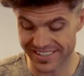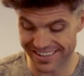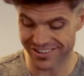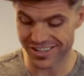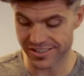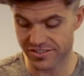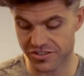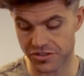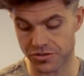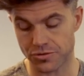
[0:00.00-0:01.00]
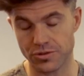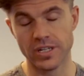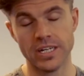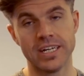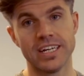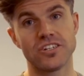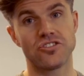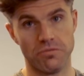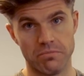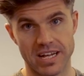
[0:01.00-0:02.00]
down onto
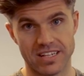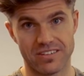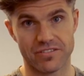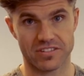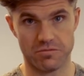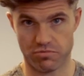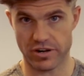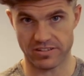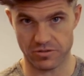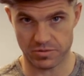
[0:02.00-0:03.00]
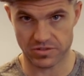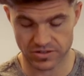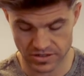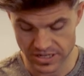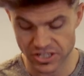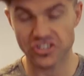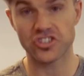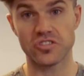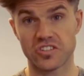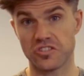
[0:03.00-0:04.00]
dumbbells for some press-ups.
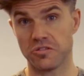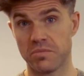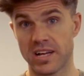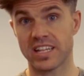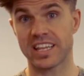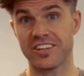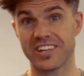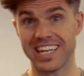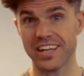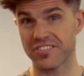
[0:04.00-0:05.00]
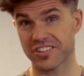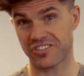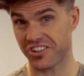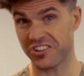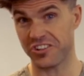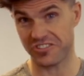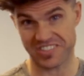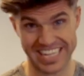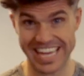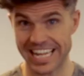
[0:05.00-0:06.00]
Choose the dumbbell that you can lift because you're going to use
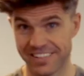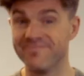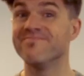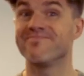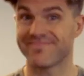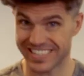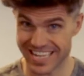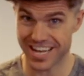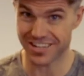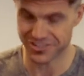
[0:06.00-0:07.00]
it again. I'll